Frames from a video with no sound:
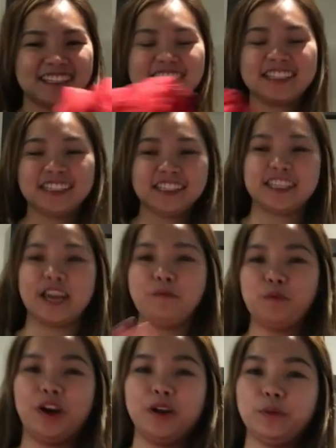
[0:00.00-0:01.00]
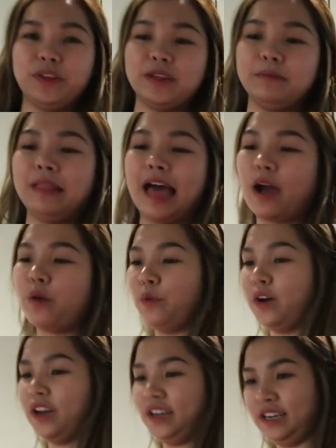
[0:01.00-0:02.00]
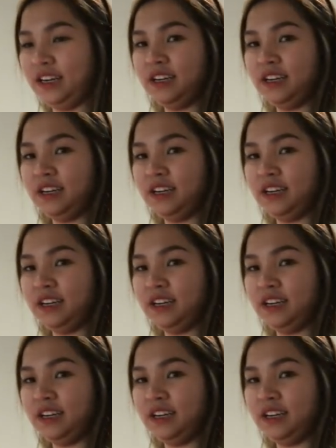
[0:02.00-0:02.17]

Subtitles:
It's the same one with a black one.